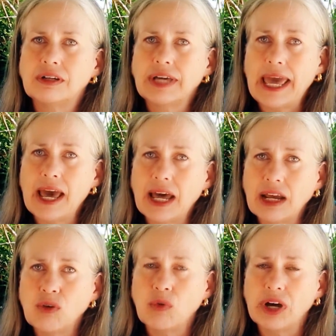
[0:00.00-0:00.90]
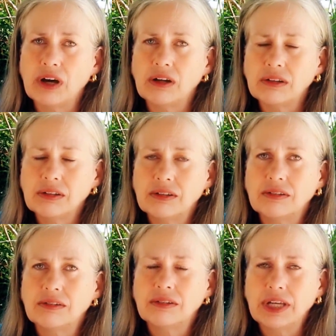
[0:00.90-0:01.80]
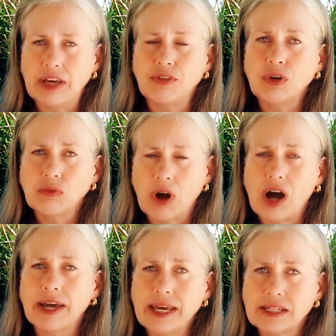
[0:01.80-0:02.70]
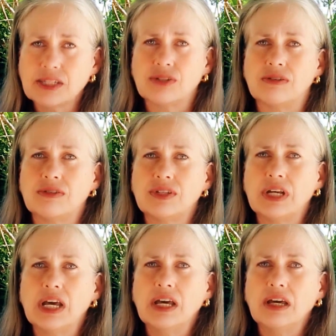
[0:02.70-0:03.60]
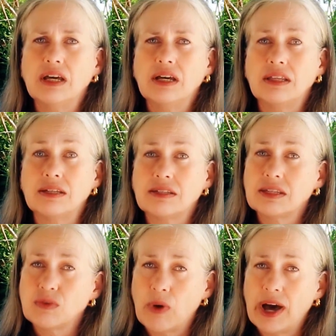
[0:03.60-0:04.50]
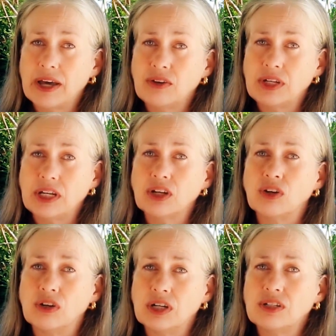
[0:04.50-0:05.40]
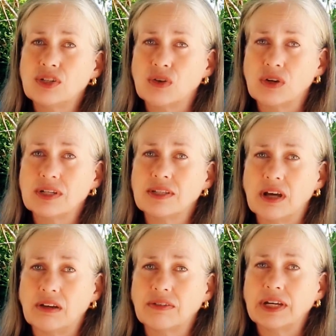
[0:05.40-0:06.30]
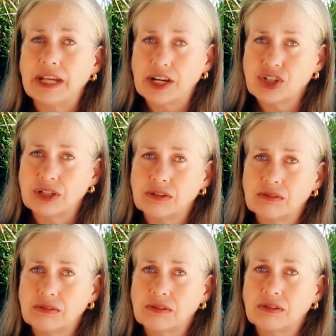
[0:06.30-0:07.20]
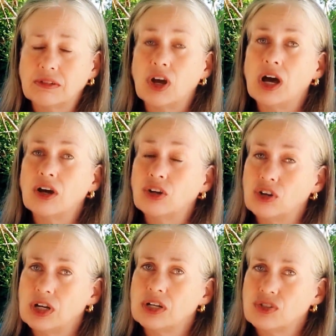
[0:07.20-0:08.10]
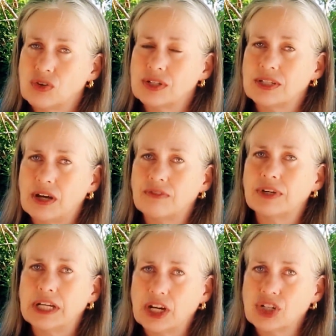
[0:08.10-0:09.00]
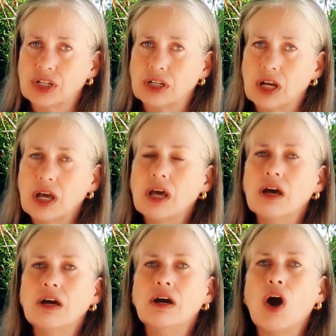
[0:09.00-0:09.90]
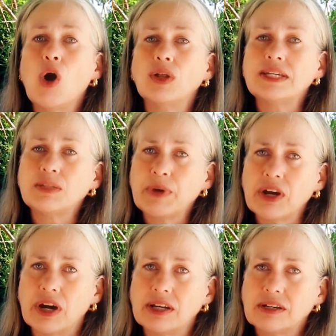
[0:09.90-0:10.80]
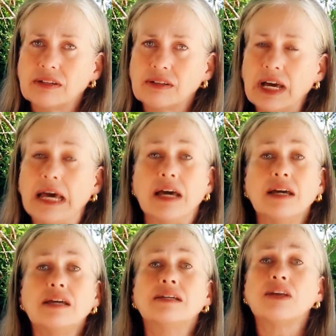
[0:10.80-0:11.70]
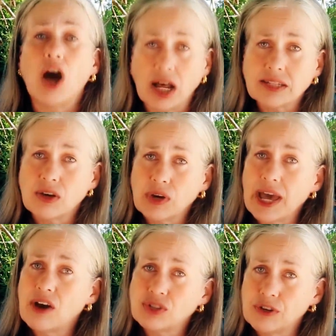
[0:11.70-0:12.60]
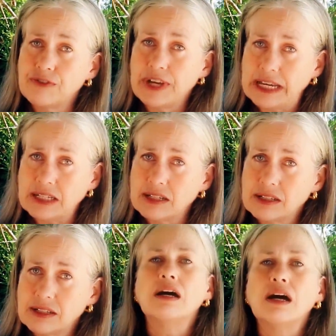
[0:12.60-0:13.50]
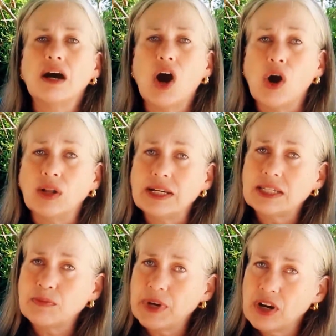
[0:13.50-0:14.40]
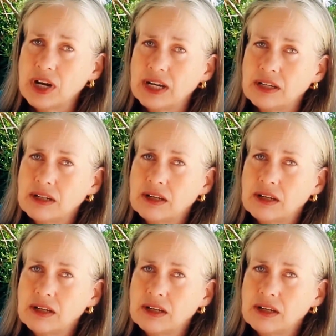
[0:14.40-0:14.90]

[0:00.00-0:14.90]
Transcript: can and will give you wrong answers. This is why you need a good source self connection. Good source self connection. Holy Spirit is also counterfeit. Holy Spirit,